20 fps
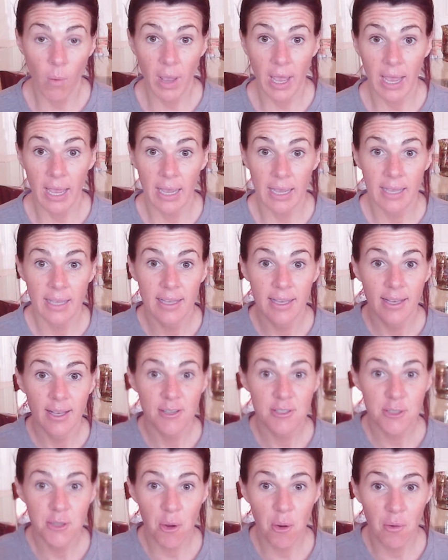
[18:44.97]
okay.
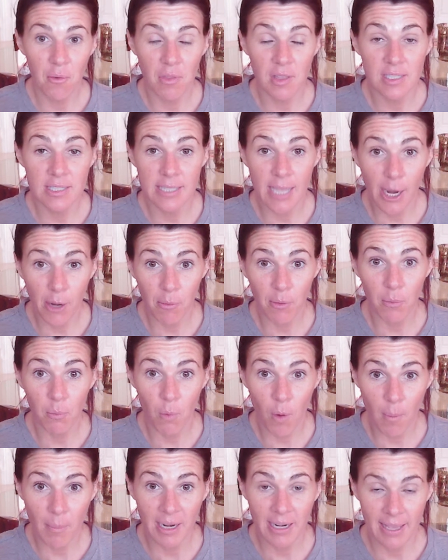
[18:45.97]
So the Sacred
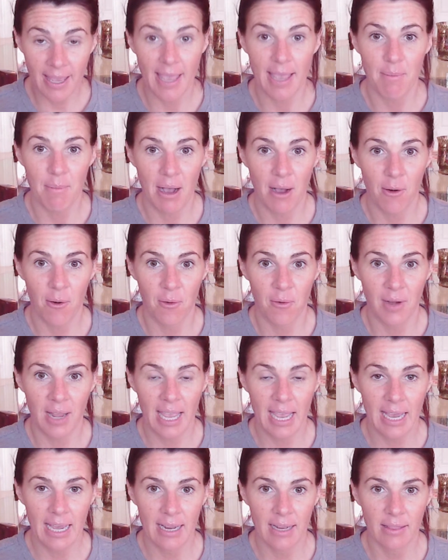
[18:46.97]
Woman came out,
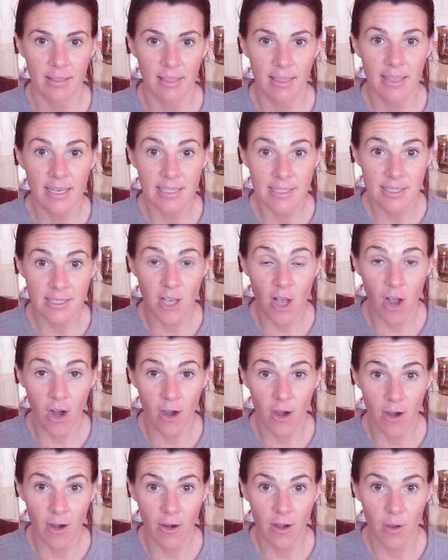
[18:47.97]
and this
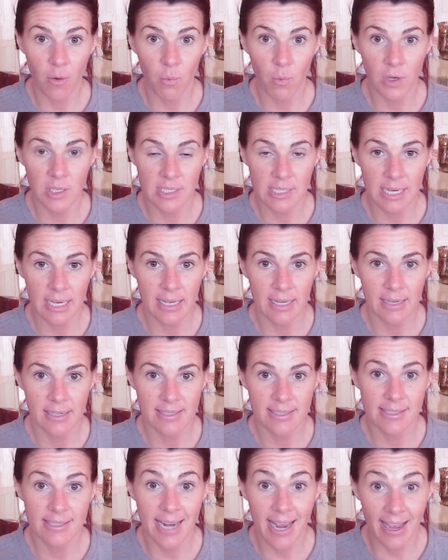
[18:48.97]
card was in
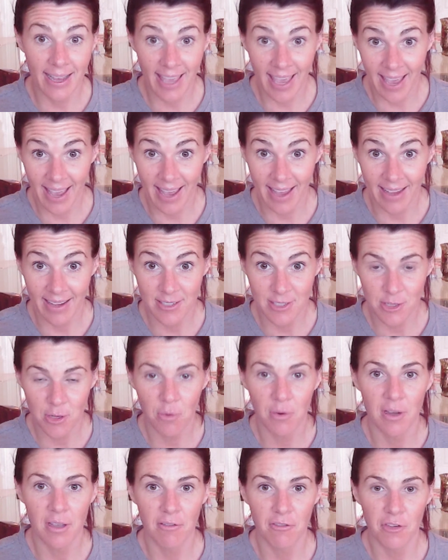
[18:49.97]
stack A.
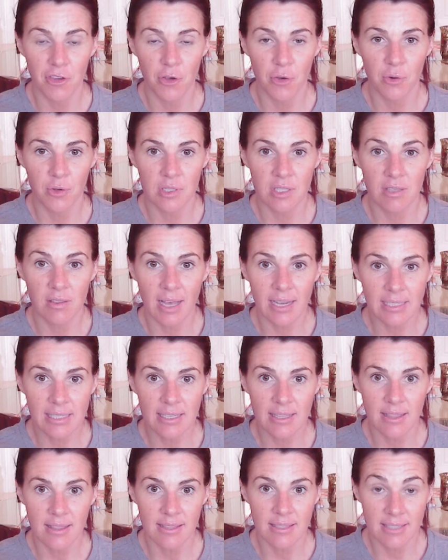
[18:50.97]
So if you
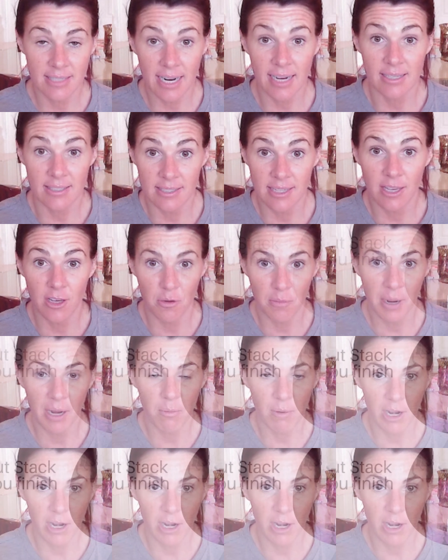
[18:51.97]
selected stack C, you might